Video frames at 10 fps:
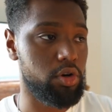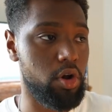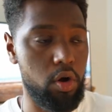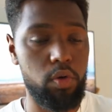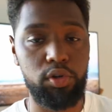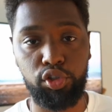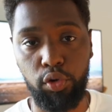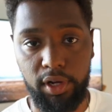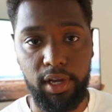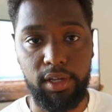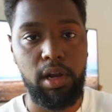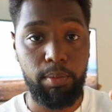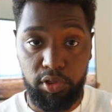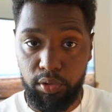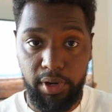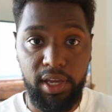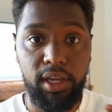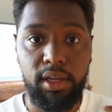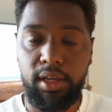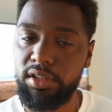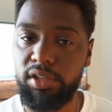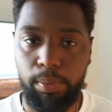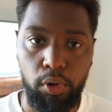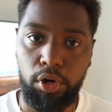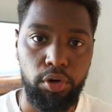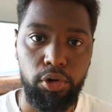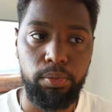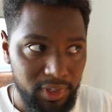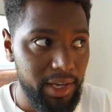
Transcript: No shortcut. Number three, support group.